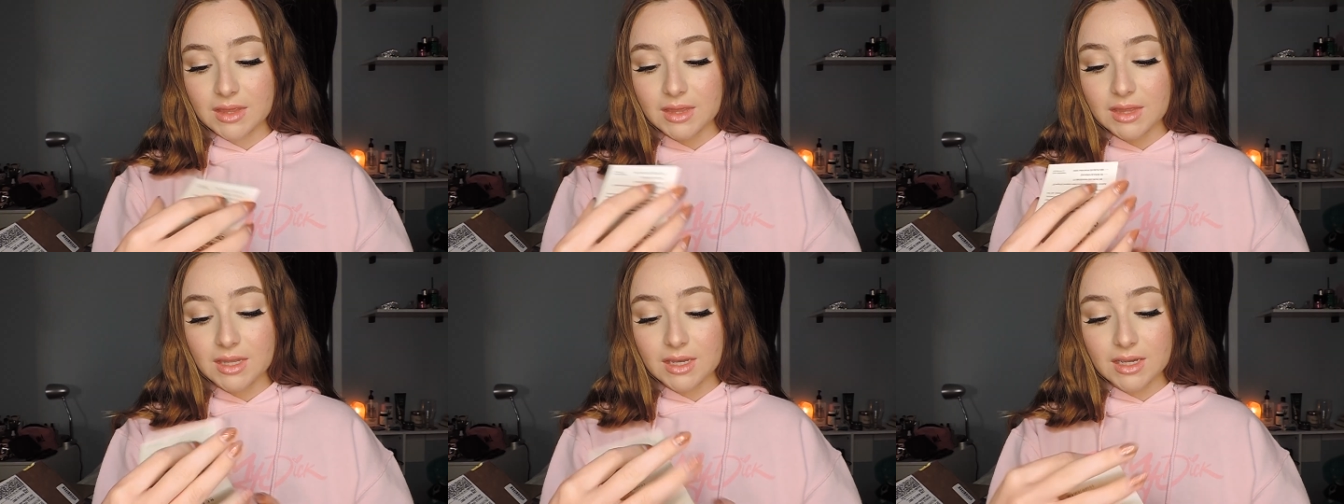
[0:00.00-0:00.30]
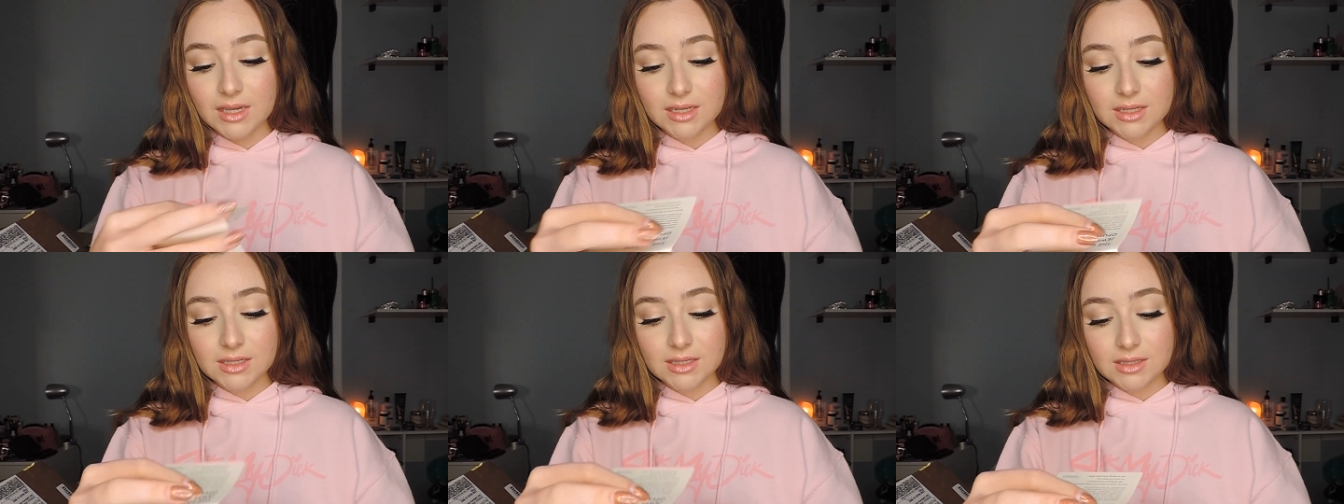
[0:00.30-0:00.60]

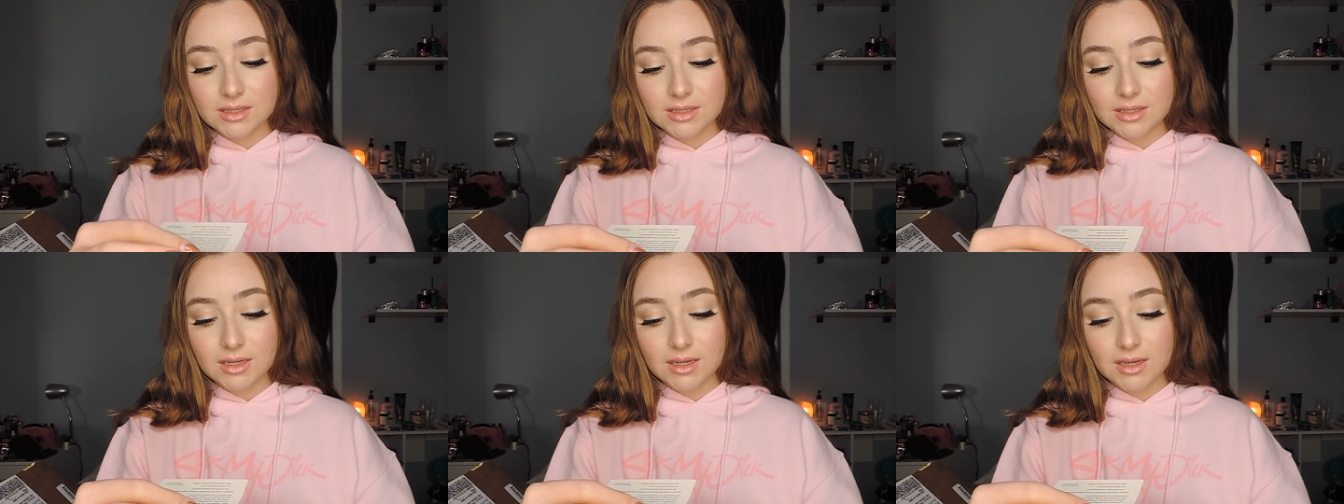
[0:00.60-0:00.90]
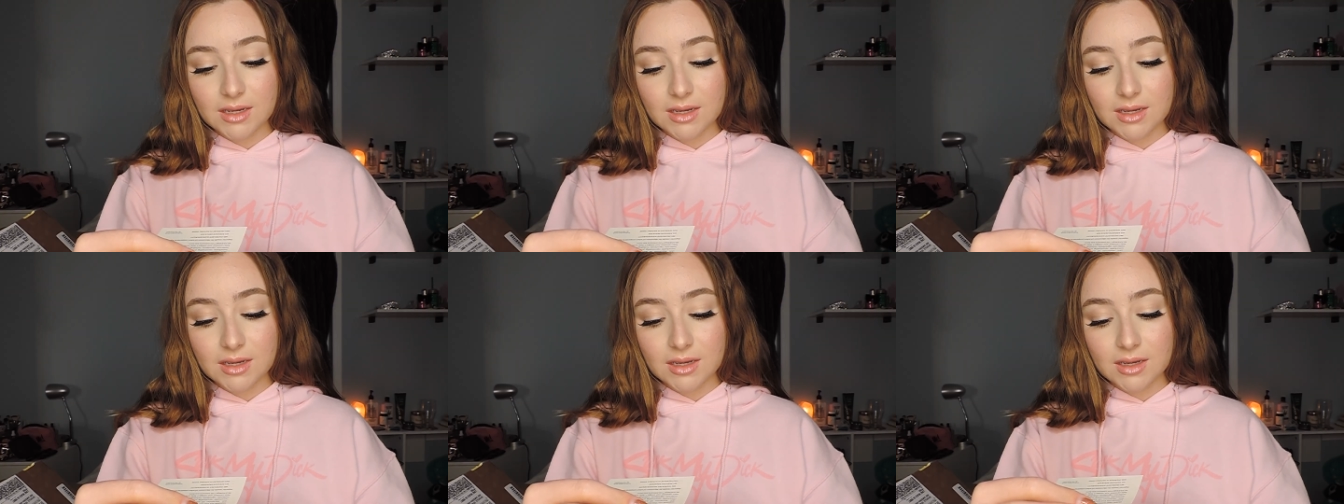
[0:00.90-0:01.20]
This
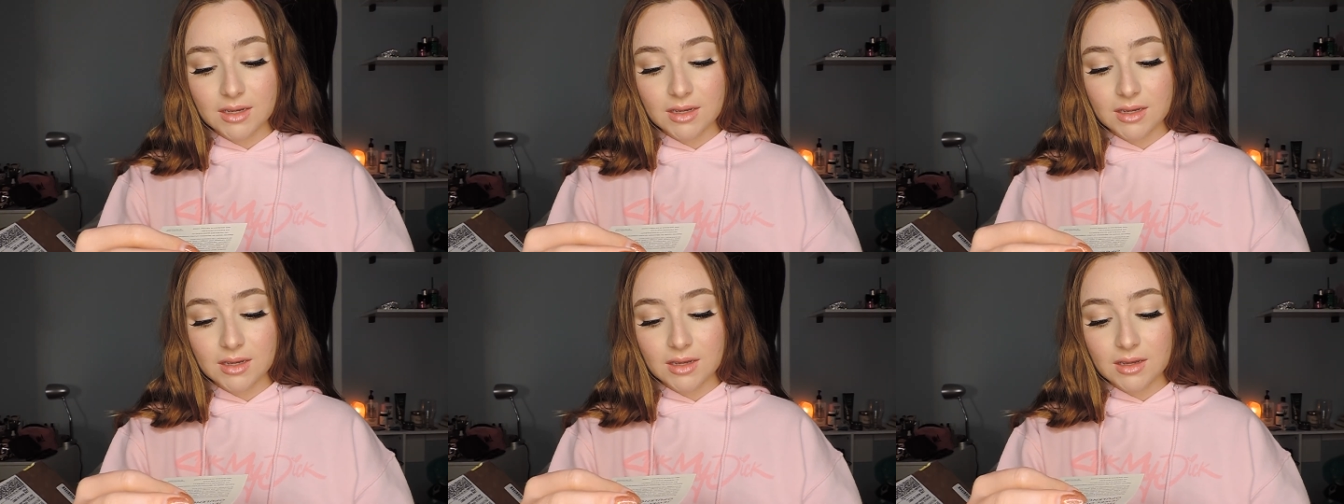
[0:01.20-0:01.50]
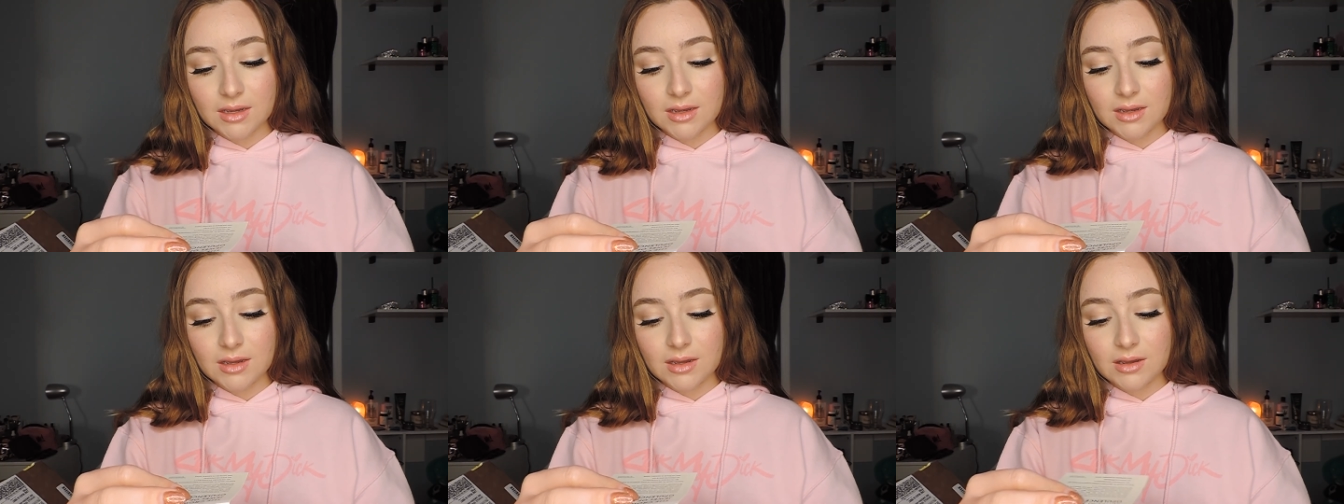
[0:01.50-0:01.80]

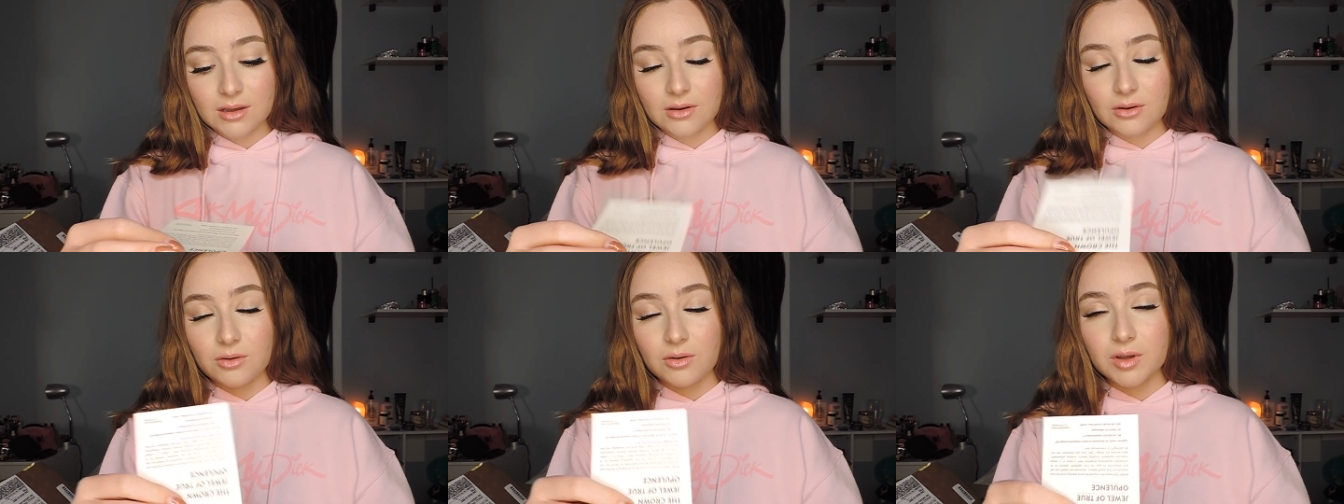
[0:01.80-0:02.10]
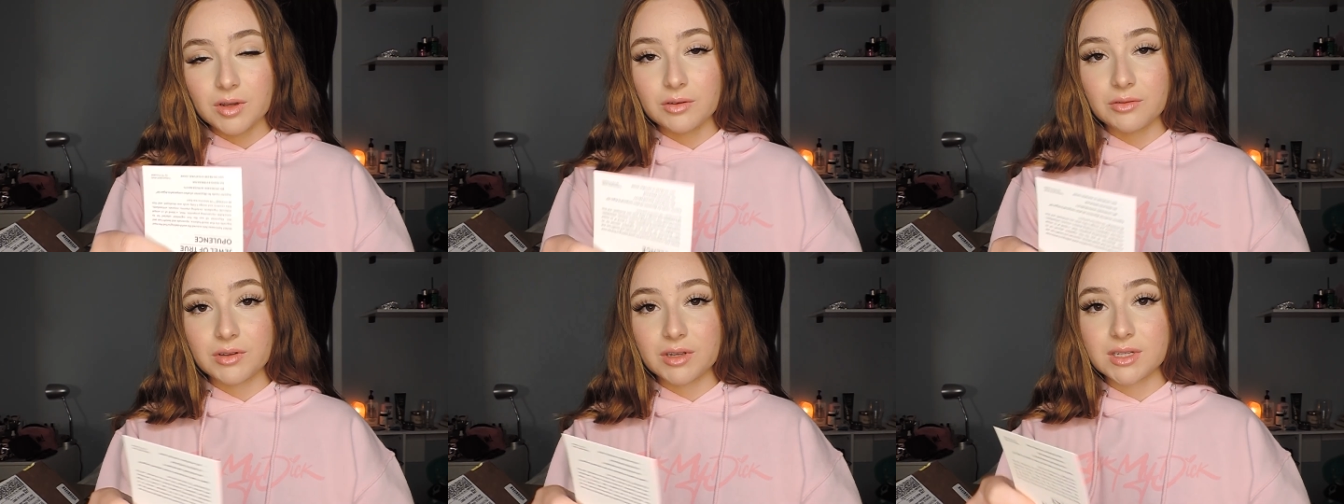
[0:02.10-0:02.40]
oil